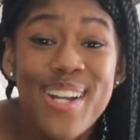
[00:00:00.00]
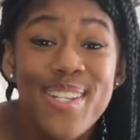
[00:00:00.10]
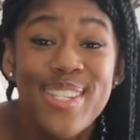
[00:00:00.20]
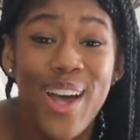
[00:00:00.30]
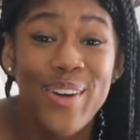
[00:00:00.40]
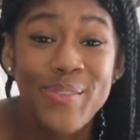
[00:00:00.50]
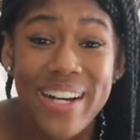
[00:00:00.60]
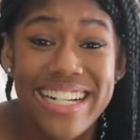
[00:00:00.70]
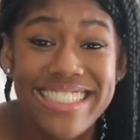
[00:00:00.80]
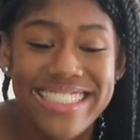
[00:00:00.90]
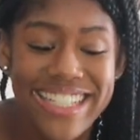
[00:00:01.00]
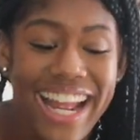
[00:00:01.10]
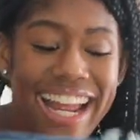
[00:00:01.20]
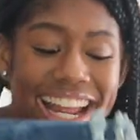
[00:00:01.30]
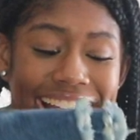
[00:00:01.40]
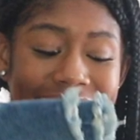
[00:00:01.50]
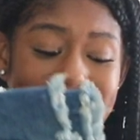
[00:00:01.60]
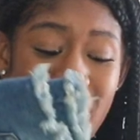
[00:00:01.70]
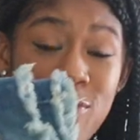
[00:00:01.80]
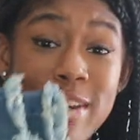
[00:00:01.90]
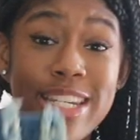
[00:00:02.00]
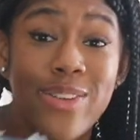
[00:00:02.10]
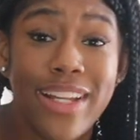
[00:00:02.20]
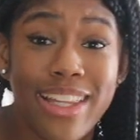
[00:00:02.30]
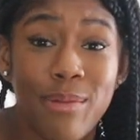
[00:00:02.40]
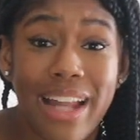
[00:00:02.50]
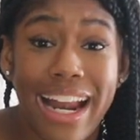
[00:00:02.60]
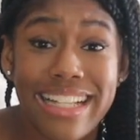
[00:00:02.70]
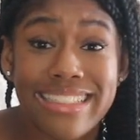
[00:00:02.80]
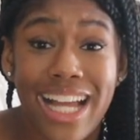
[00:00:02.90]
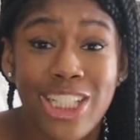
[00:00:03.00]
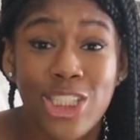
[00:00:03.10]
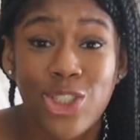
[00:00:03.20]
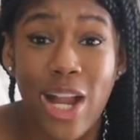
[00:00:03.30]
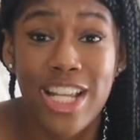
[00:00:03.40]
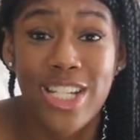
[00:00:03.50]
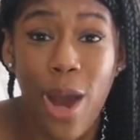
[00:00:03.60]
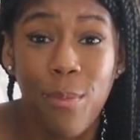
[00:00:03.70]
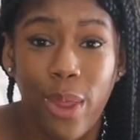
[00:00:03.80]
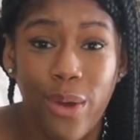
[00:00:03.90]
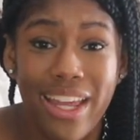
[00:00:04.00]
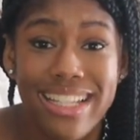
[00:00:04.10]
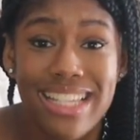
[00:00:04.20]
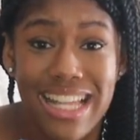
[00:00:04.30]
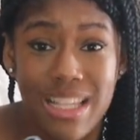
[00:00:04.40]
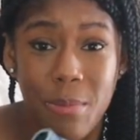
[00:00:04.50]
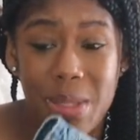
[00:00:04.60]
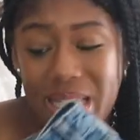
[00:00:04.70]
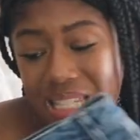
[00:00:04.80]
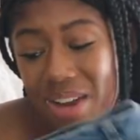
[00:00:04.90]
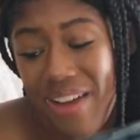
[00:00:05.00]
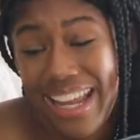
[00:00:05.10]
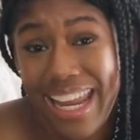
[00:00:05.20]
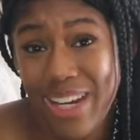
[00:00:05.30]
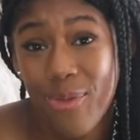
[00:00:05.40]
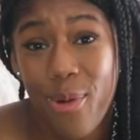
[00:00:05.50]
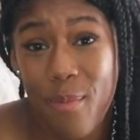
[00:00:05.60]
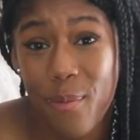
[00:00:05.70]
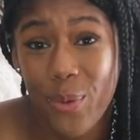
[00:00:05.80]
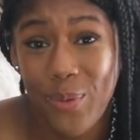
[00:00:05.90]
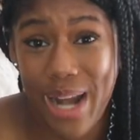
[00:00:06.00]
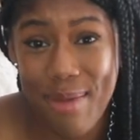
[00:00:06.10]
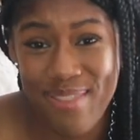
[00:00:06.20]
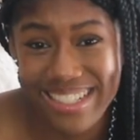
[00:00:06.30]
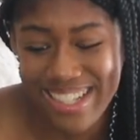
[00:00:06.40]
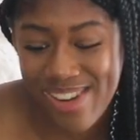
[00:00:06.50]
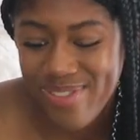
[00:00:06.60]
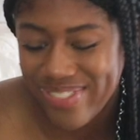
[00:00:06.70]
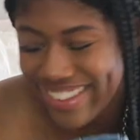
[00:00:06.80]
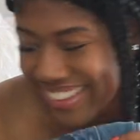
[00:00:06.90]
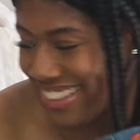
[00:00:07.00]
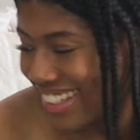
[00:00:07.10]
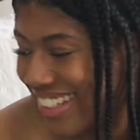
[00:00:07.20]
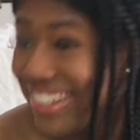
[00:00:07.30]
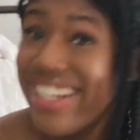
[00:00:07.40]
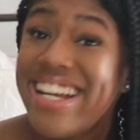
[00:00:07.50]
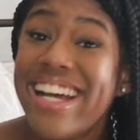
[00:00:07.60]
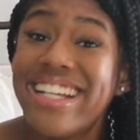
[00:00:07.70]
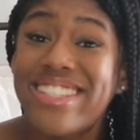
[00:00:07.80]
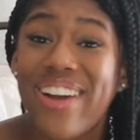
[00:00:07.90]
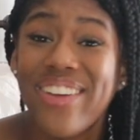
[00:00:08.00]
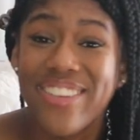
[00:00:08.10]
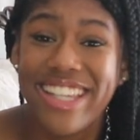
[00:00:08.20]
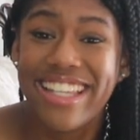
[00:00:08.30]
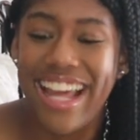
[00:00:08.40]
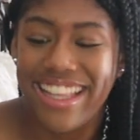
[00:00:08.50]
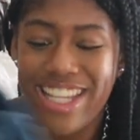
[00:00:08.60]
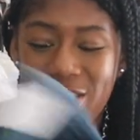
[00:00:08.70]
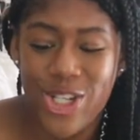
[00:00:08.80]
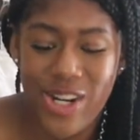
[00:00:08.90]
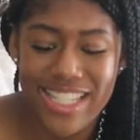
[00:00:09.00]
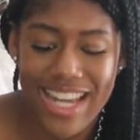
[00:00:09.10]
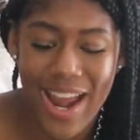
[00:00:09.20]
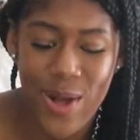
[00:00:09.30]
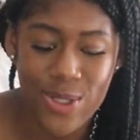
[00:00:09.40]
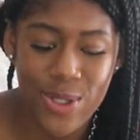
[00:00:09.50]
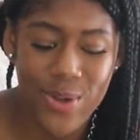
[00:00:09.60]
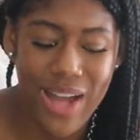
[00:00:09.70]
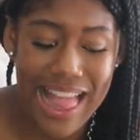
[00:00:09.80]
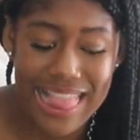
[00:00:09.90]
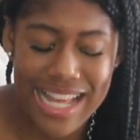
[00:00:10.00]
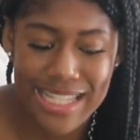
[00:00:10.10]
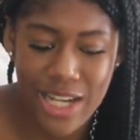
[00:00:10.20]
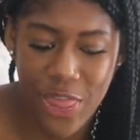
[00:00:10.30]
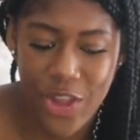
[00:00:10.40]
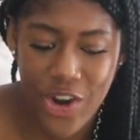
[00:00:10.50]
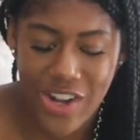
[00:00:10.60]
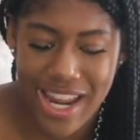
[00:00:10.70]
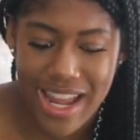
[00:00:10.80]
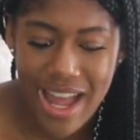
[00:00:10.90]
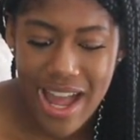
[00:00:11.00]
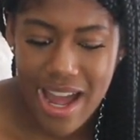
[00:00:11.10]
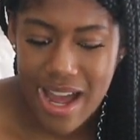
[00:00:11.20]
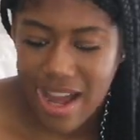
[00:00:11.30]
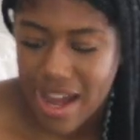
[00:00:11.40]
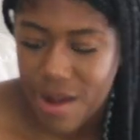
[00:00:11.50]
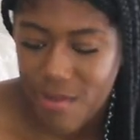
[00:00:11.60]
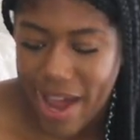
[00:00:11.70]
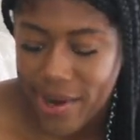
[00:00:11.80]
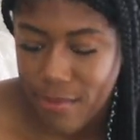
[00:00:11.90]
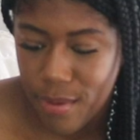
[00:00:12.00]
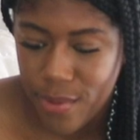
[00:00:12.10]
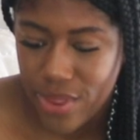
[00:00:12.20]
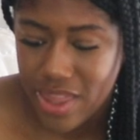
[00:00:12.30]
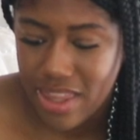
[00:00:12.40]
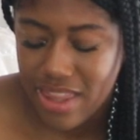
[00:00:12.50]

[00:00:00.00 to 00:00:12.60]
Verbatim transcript: so much, and I've been doing them like in such stretched out periods that some of this stuff I can't even remember what I picked up. So I really like these shorts, and I also got these in a thirty. Um, I remember